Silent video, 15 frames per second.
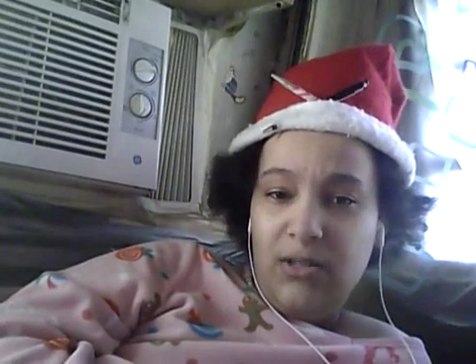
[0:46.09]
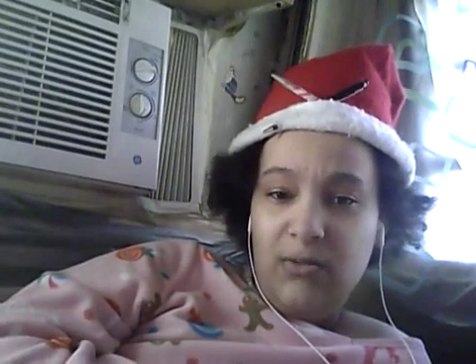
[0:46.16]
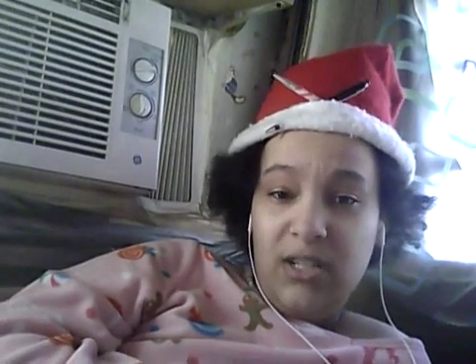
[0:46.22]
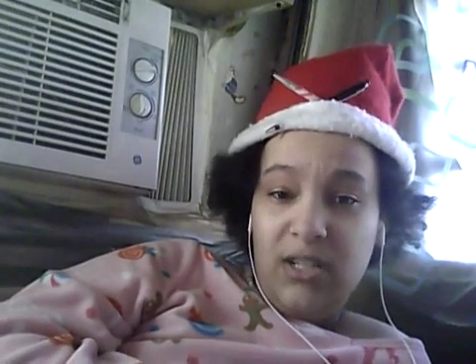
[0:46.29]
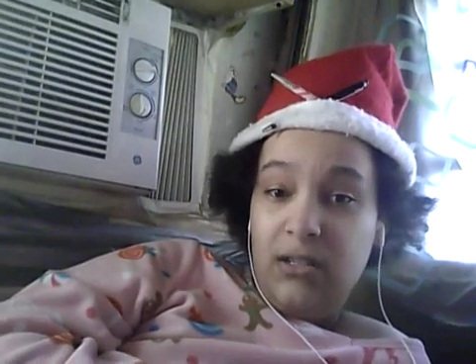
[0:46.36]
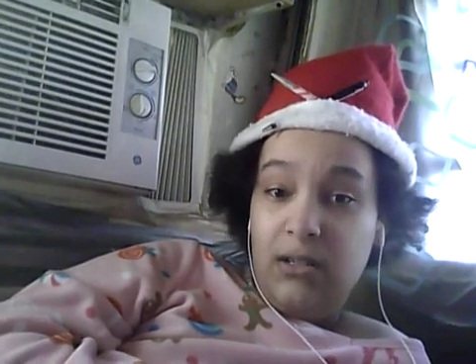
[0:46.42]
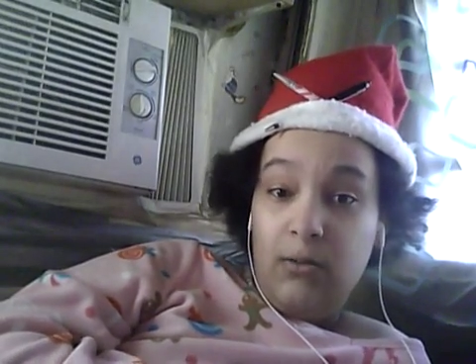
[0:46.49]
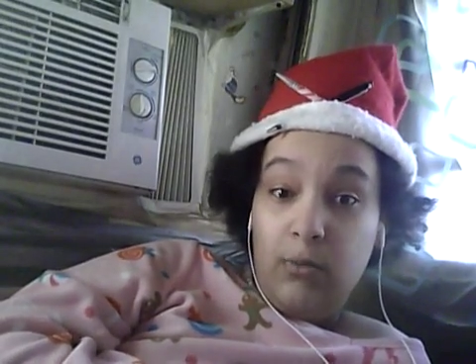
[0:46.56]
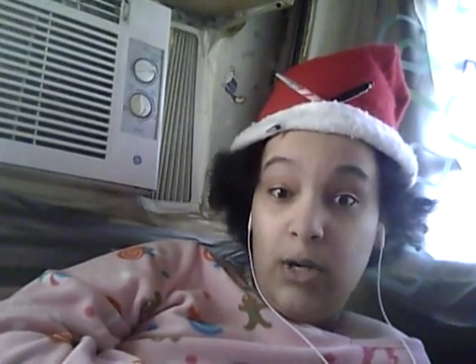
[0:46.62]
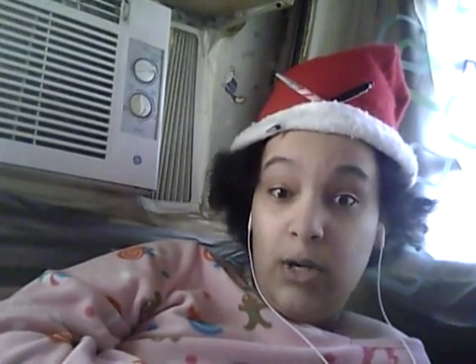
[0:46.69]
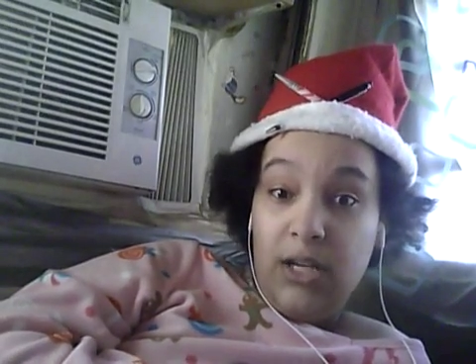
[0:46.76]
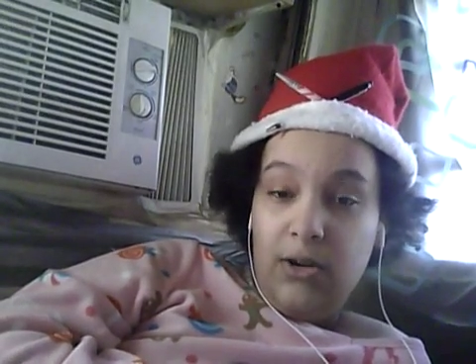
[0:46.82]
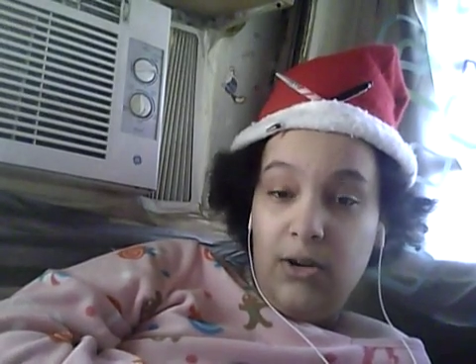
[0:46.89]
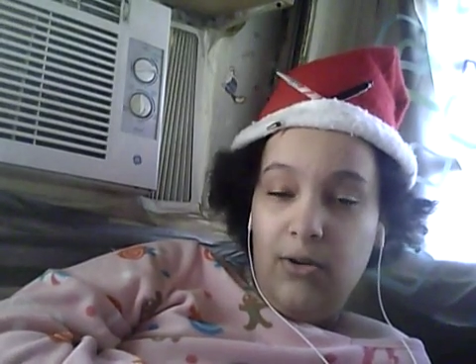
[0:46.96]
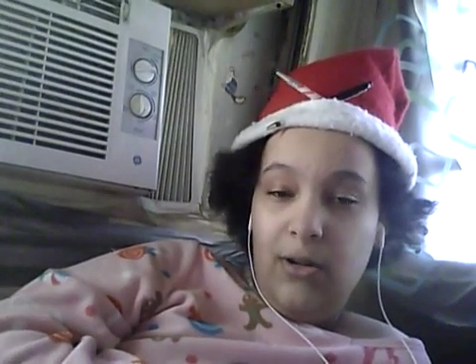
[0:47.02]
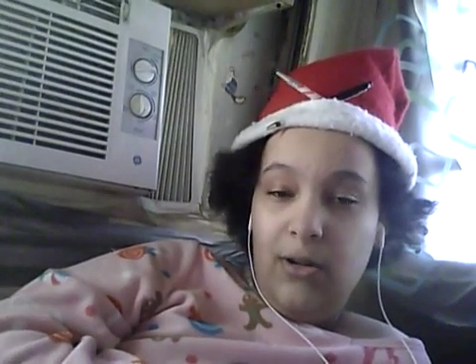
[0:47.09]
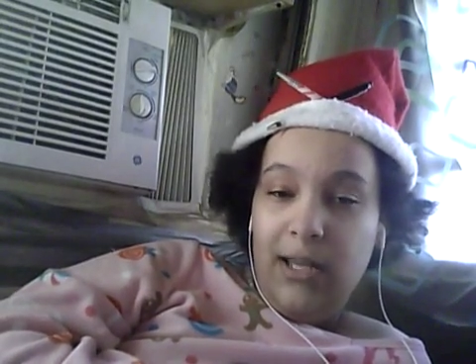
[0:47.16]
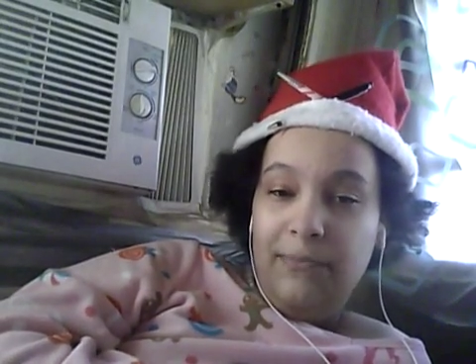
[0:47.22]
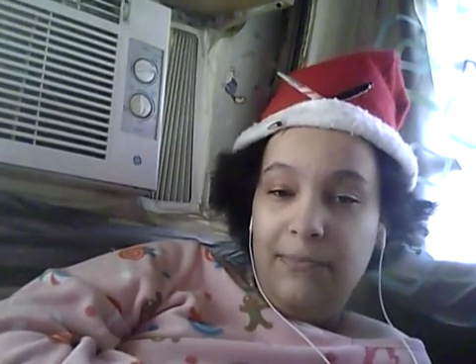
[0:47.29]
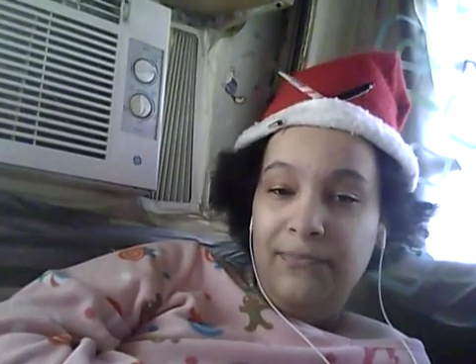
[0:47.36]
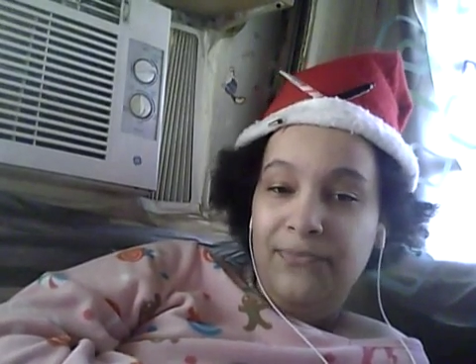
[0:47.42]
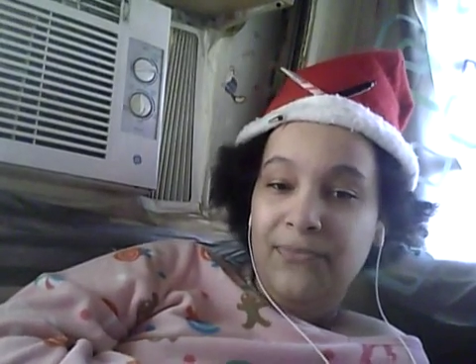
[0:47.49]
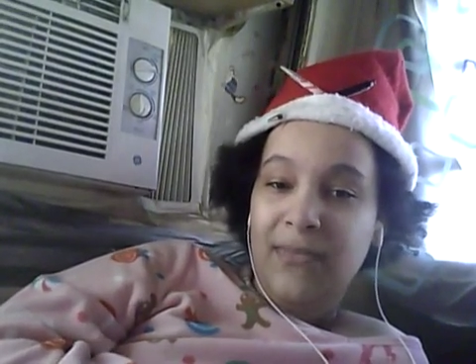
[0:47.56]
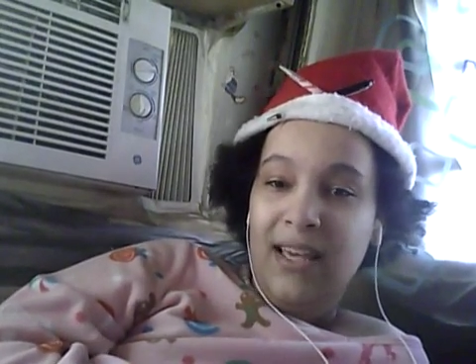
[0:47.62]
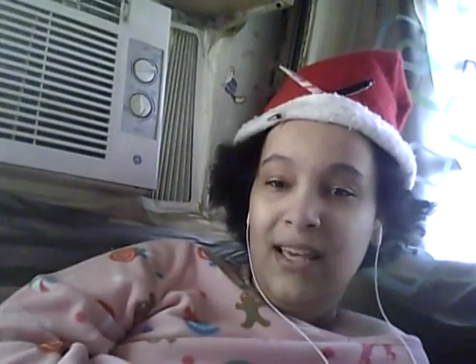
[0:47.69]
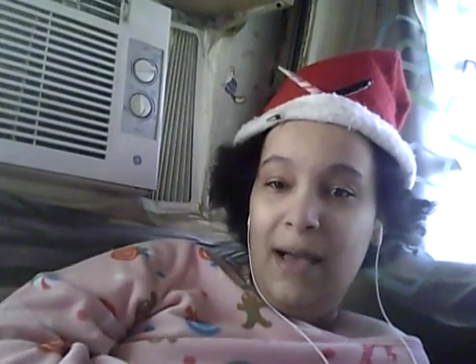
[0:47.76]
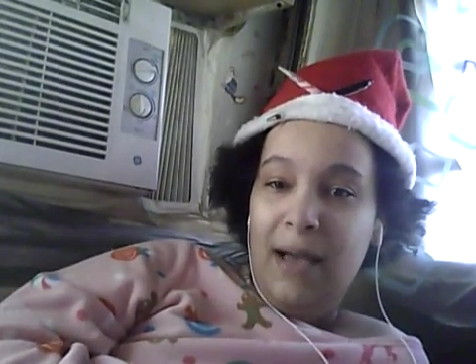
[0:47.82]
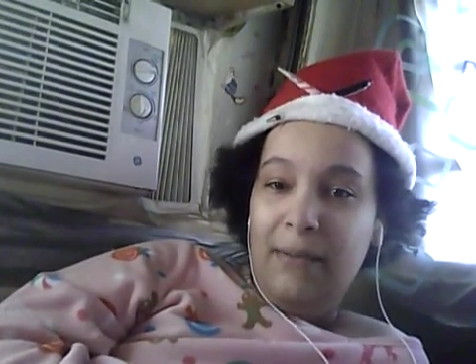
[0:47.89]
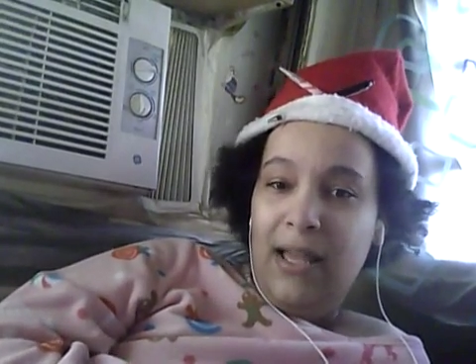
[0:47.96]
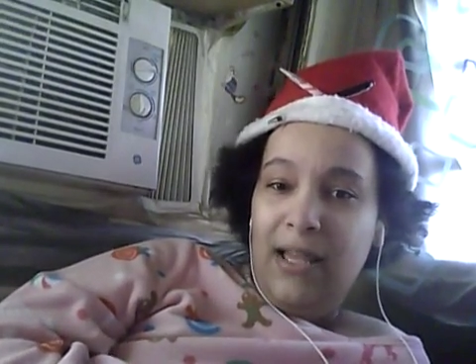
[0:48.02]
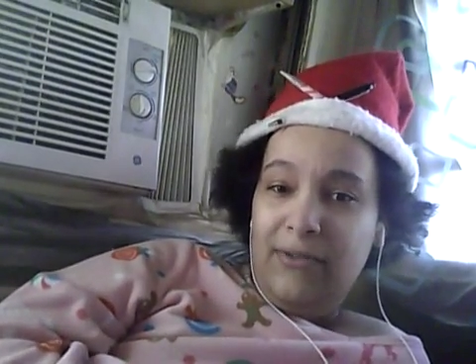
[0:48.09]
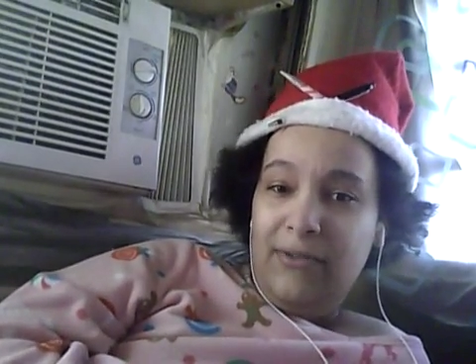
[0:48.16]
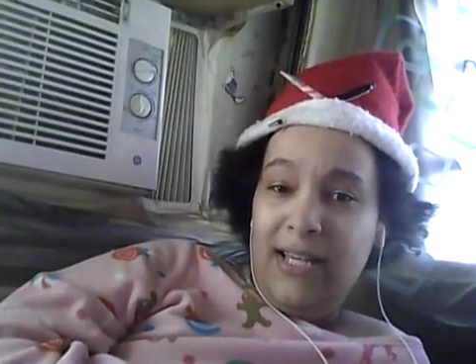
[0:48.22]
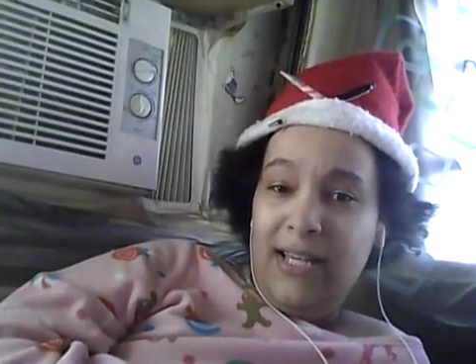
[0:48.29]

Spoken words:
which is really cool. And I'm like,